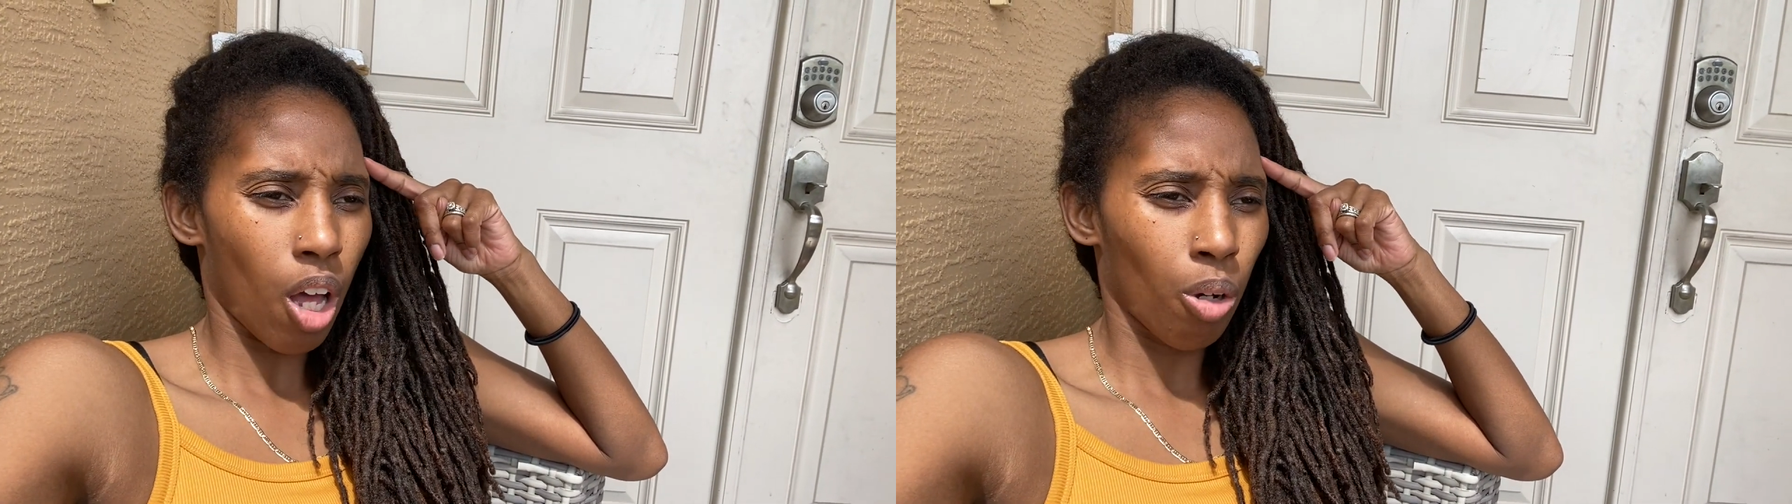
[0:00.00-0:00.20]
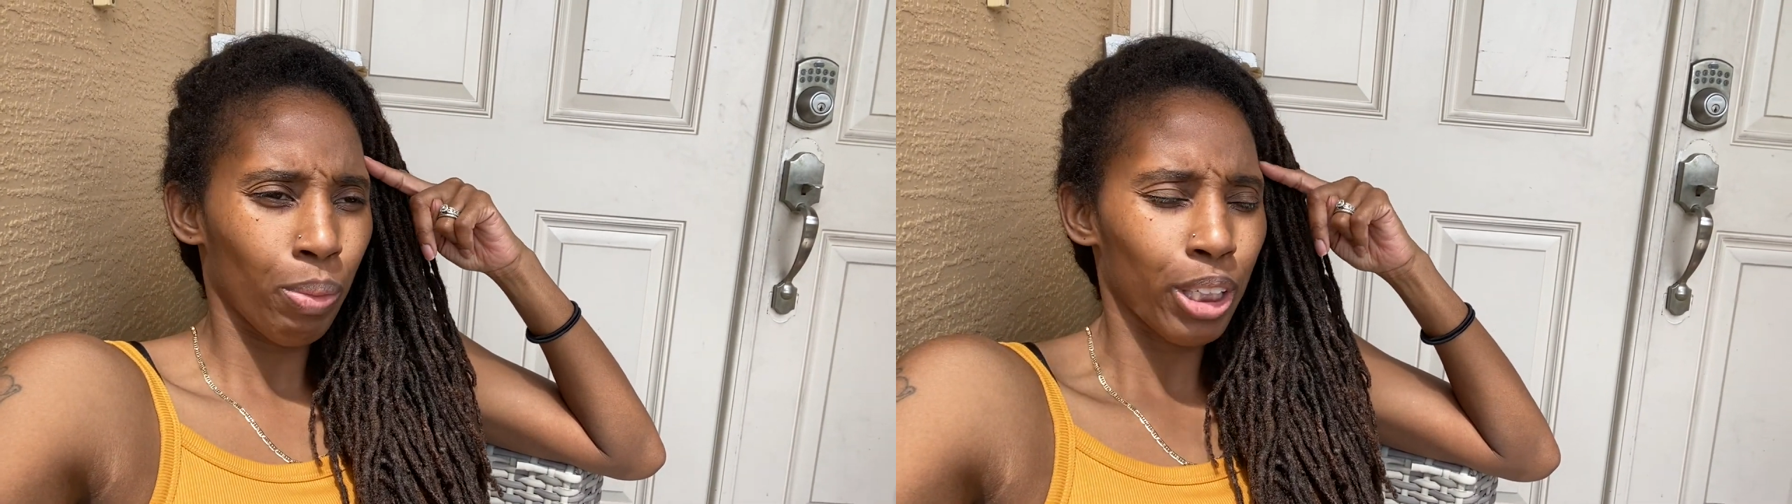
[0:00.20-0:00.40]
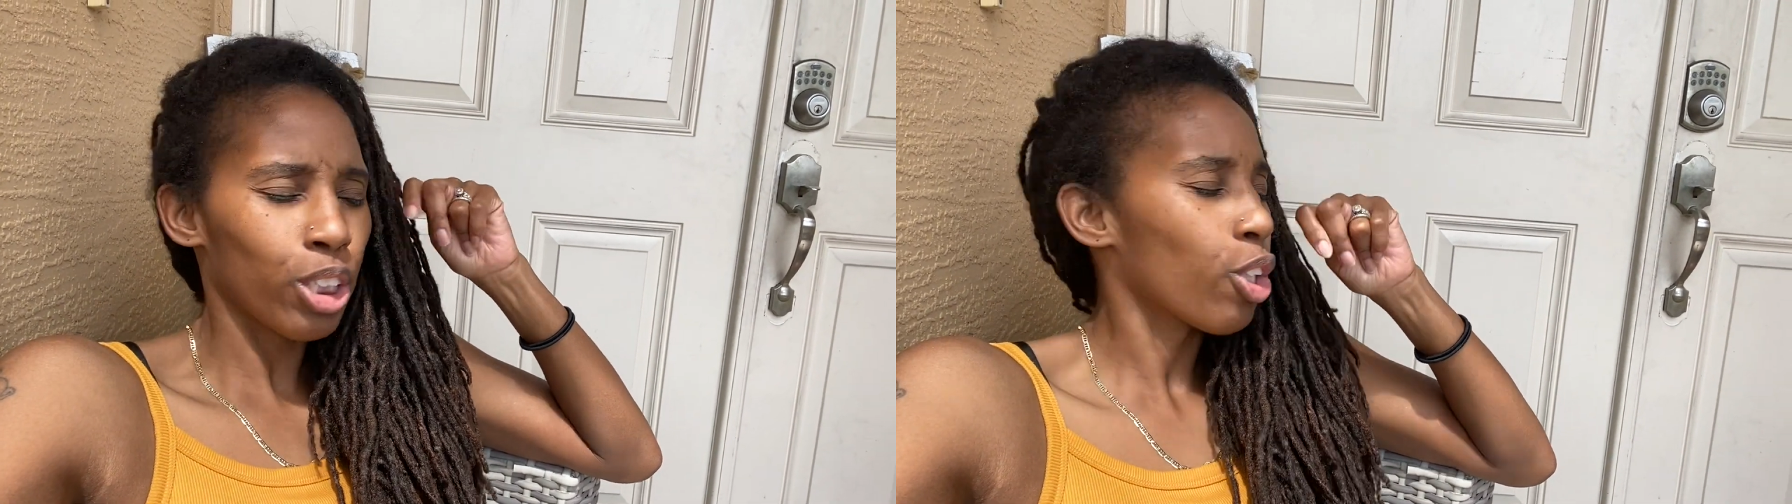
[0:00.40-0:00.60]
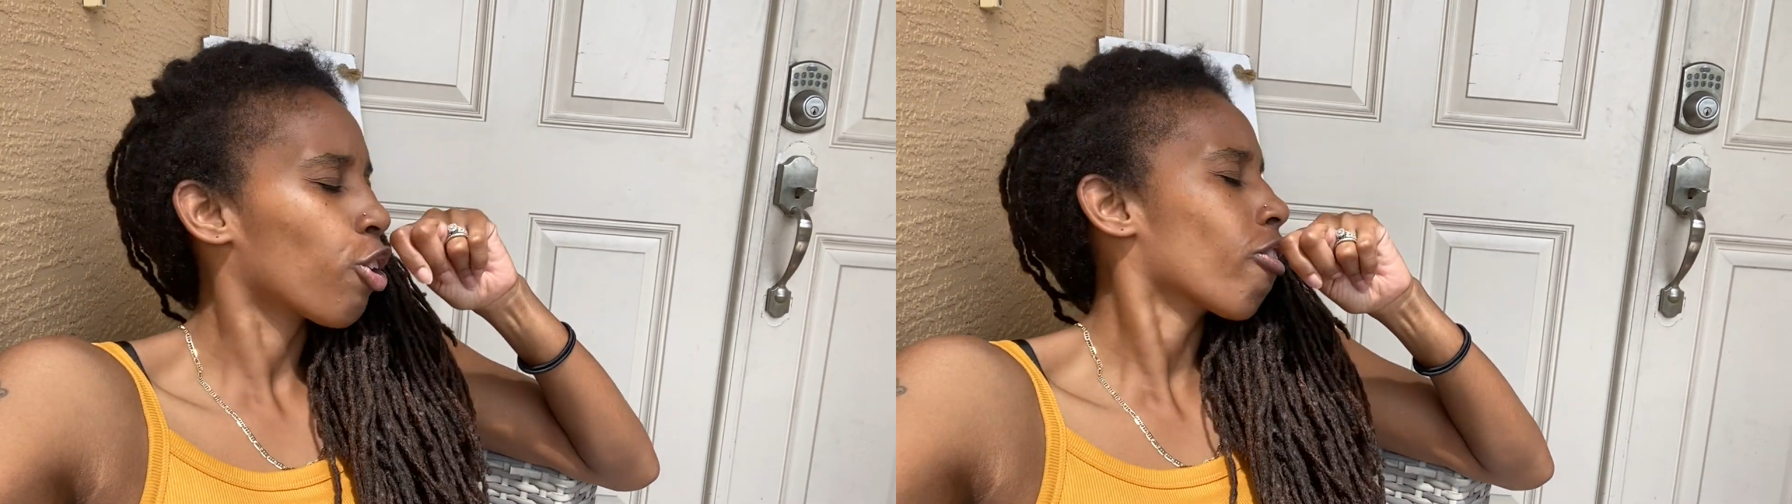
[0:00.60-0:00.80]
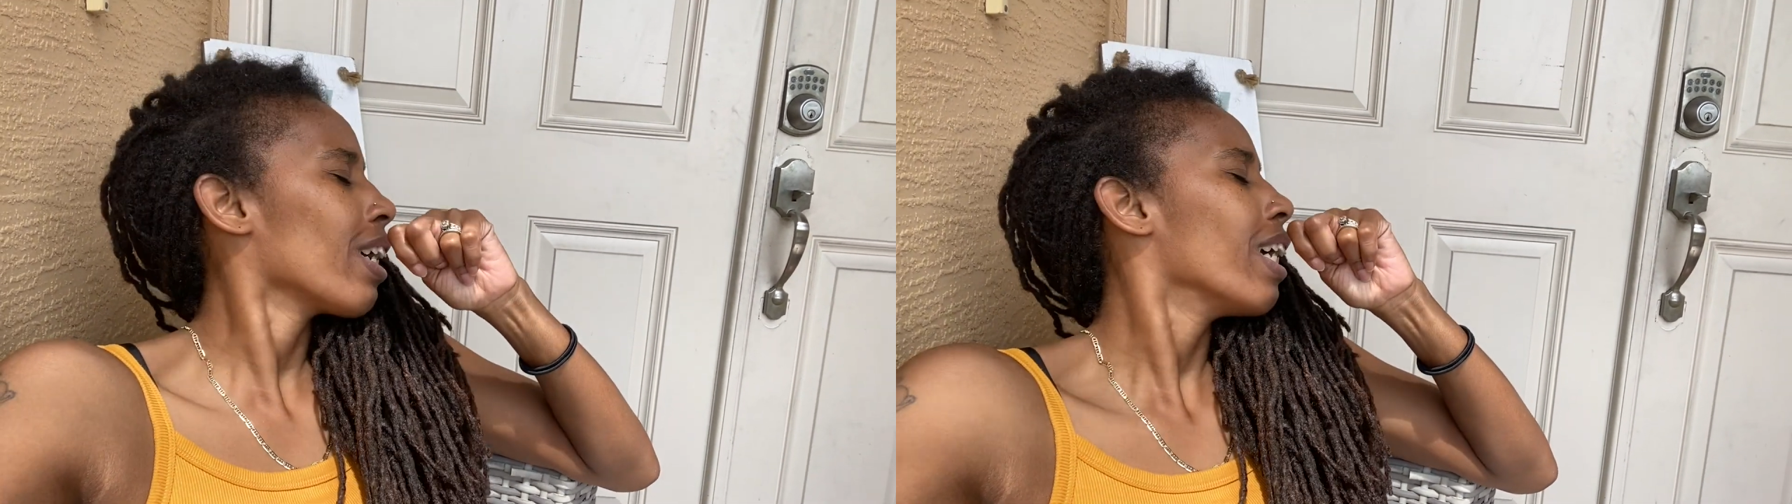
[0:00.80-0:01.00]
Oh,
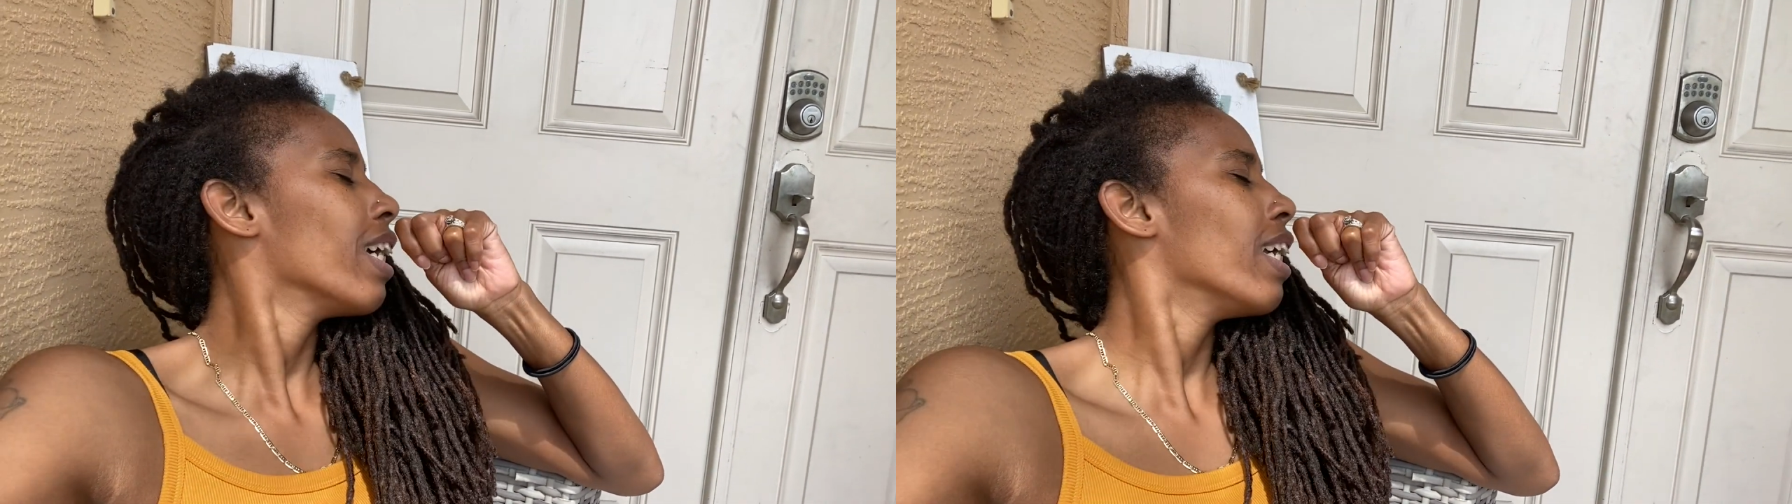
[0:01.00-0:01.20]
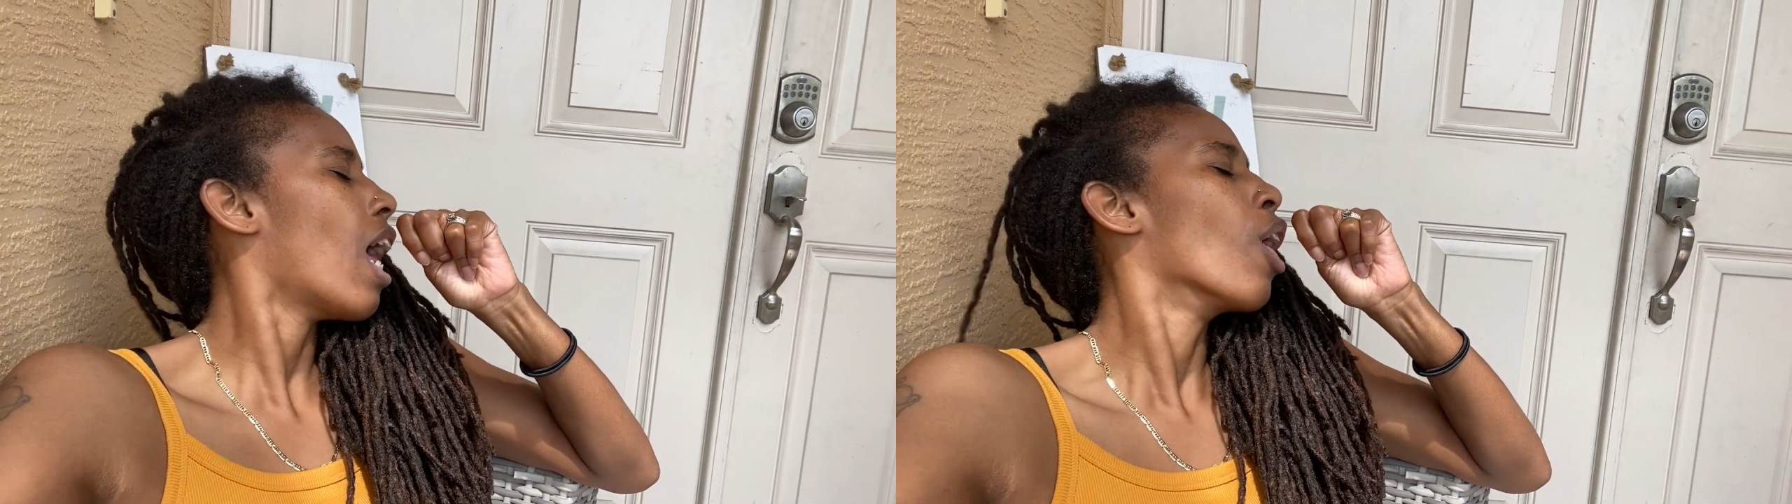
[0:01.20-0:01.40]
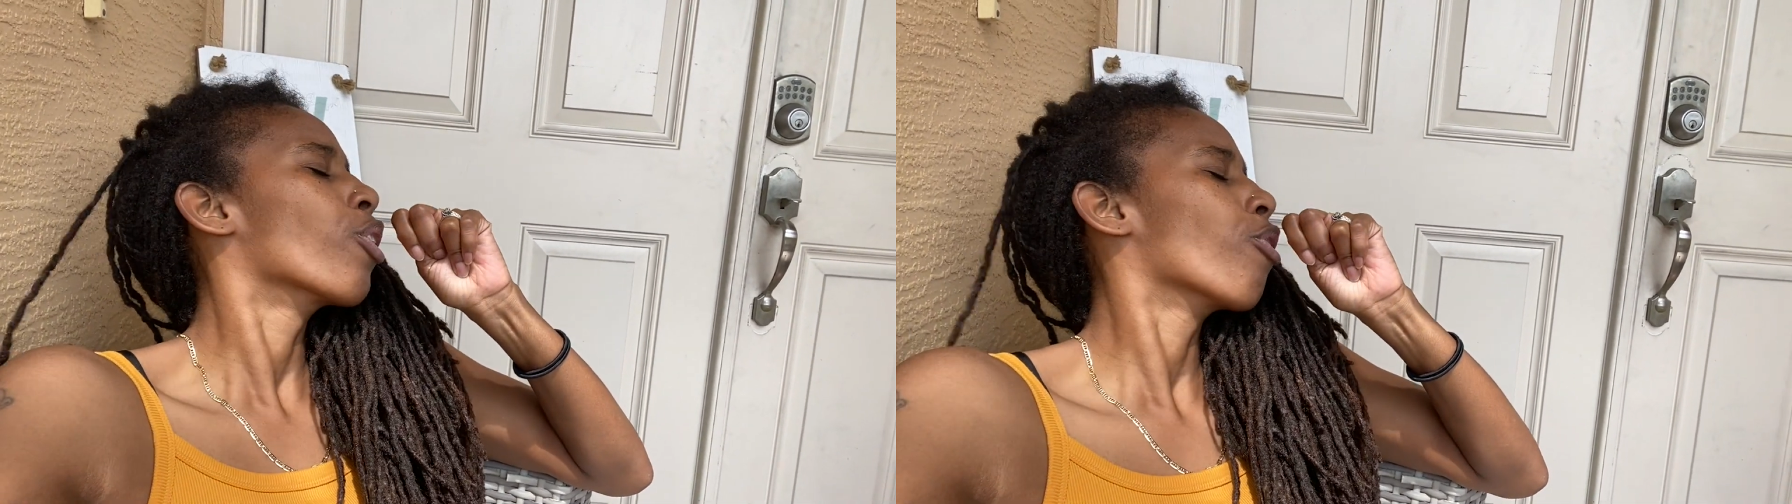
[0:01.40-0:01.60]
Mr. Green,